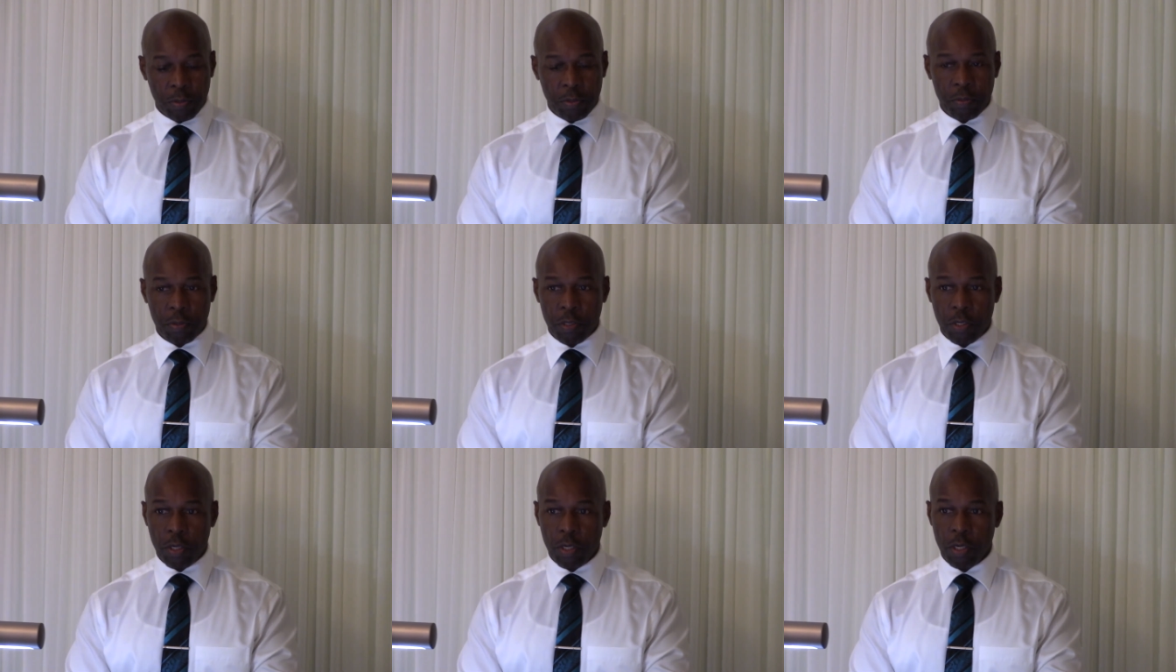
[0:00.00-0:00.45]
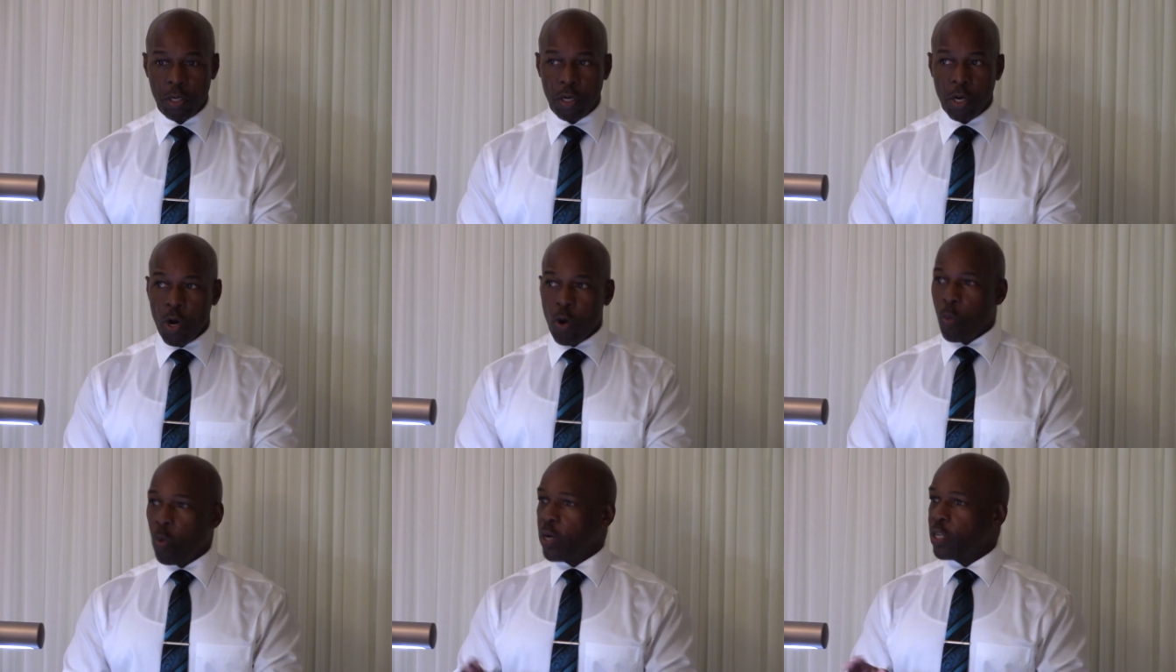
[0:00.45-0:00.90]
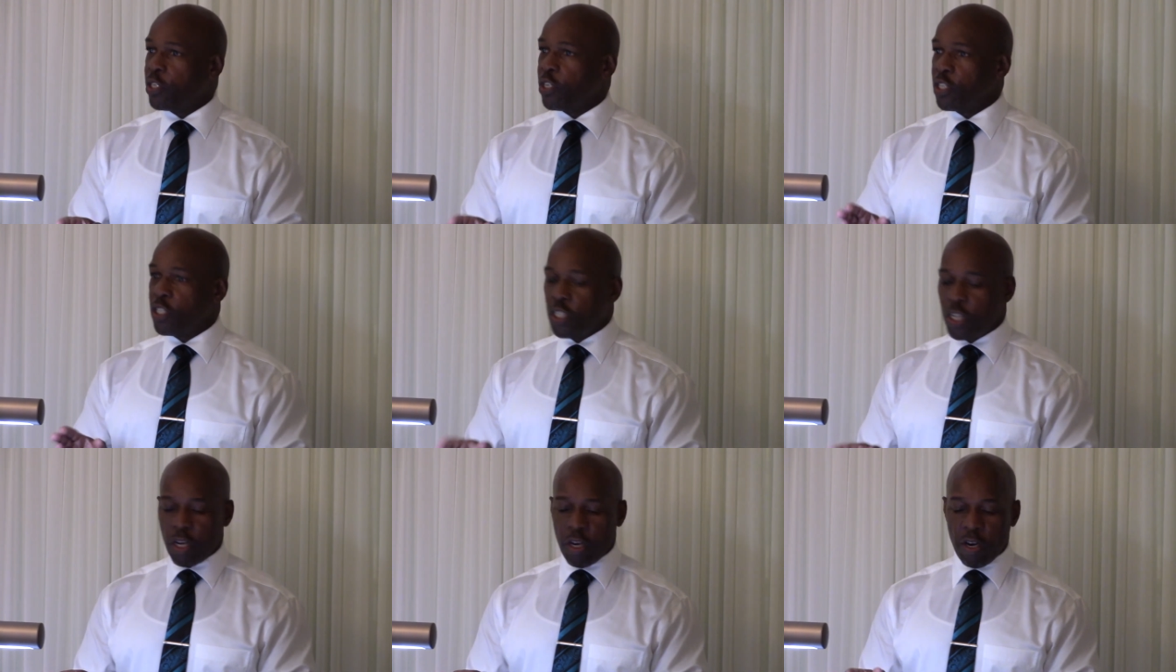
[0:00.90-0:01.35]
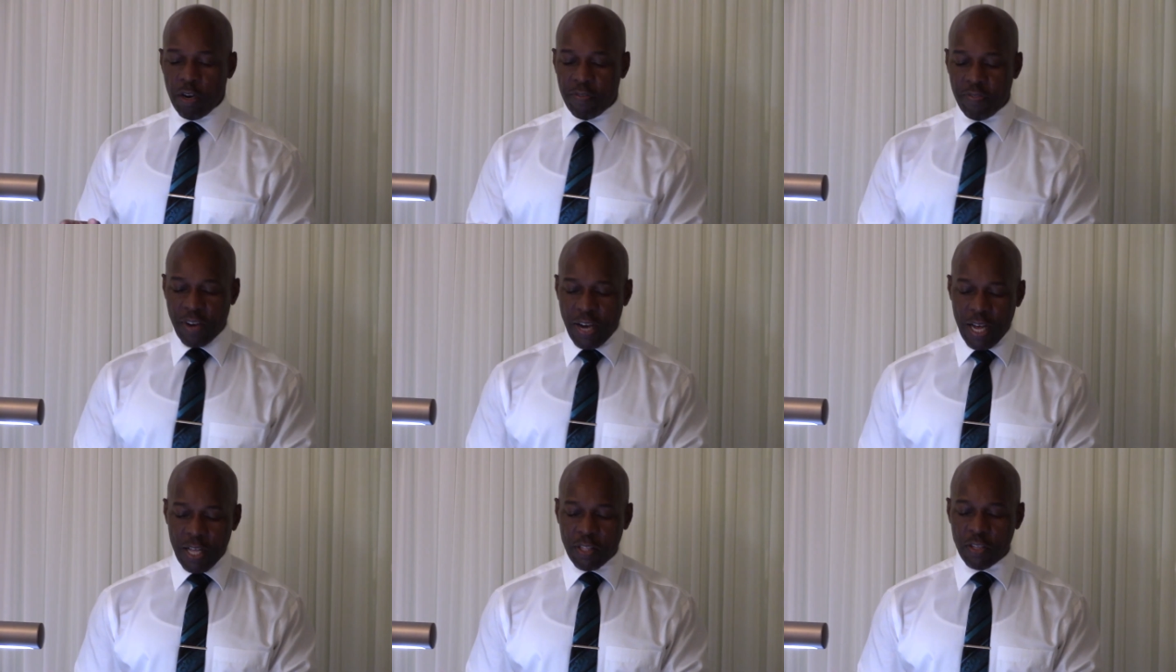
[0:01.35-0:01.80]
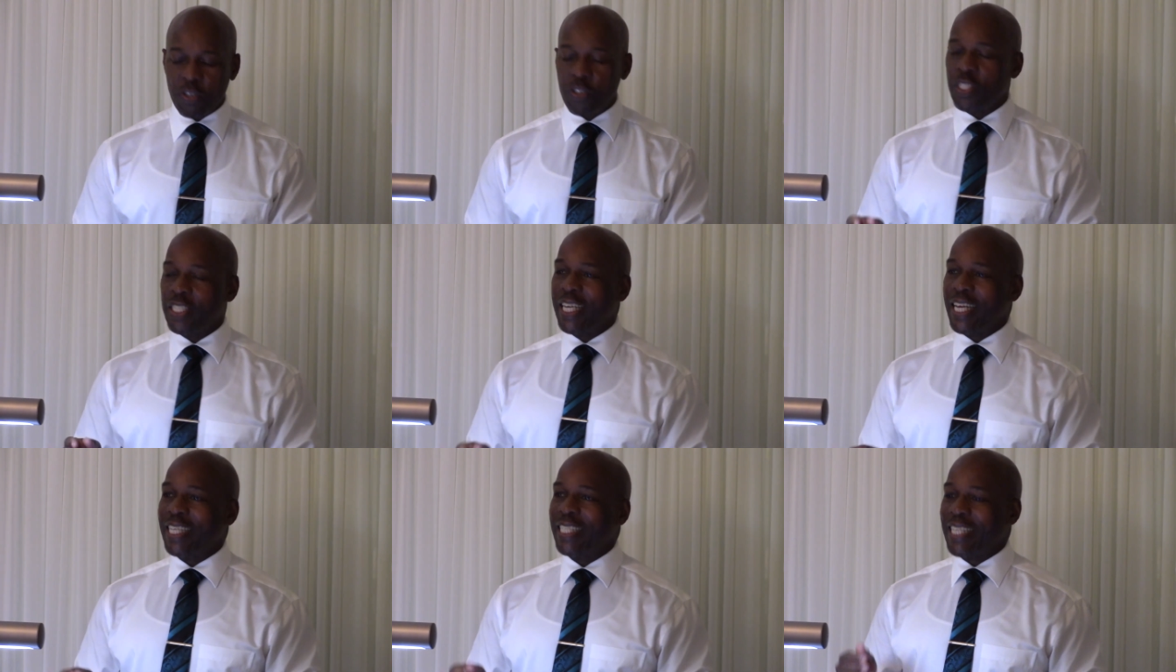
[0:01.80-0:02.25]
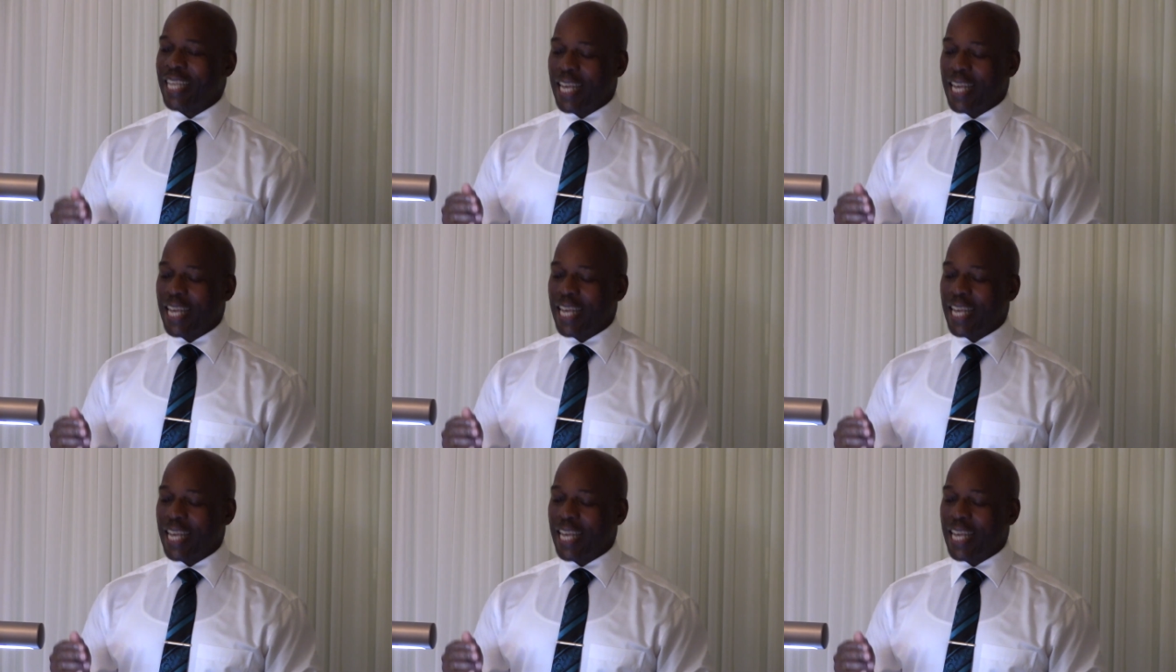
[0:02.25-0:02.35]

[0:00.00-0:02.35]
Yes. We're to serve others just